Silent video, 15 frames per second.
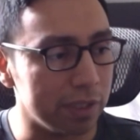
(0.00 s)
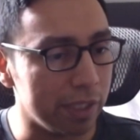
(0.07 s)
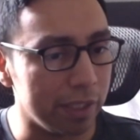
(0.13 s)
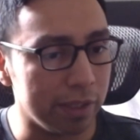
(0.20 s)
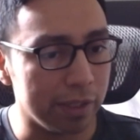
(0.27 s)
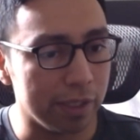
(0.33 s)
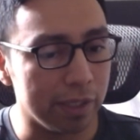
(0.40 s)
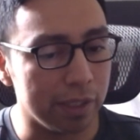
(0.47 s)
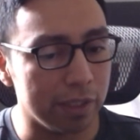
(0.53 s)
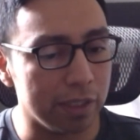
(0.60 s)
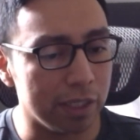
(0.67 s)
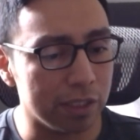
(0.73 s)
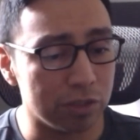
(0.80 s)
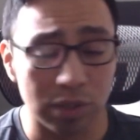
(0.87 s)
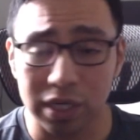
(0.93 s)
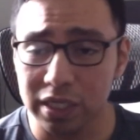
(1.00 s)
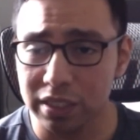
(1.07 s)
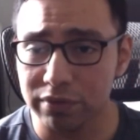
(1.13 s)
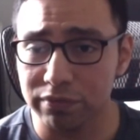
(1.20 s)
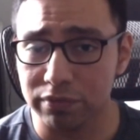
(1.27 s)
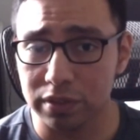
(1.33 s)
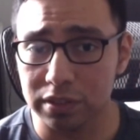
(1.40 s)
And then, try
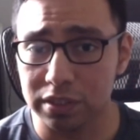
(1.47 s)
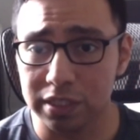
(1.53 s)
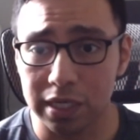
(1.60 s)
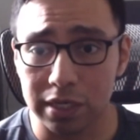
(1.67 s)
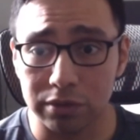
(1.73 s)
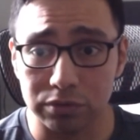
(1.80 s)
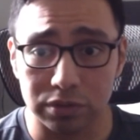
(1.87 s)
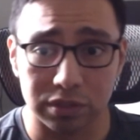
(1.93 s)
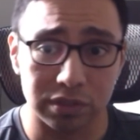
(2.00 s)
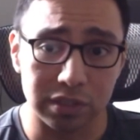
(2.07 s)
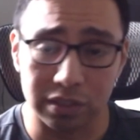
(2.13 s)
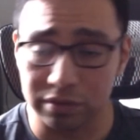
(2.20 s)
different sounds.